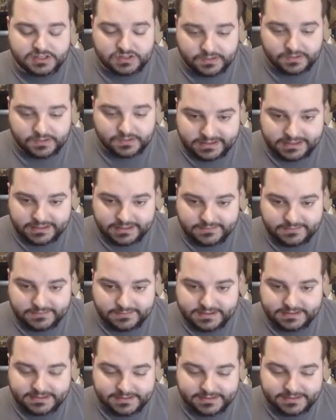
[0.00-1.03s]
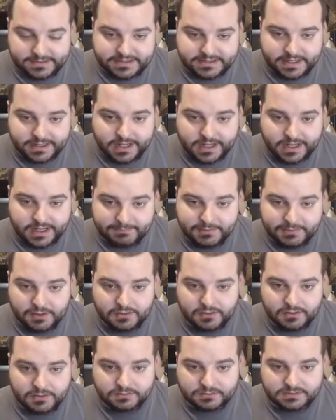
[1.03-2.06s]
Thieves and Thieves' Den
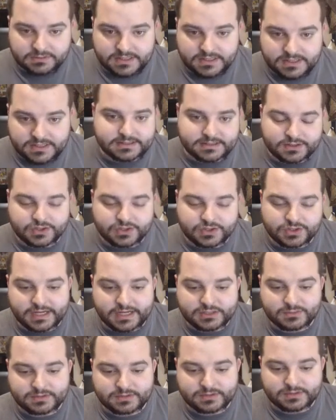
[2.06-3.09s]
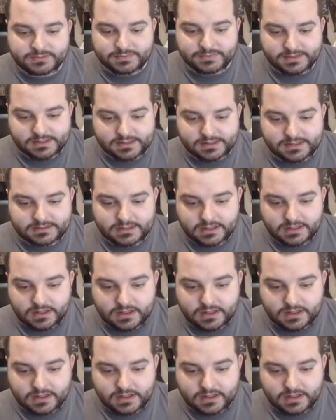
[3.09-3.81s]
combo doesn't synergize with this because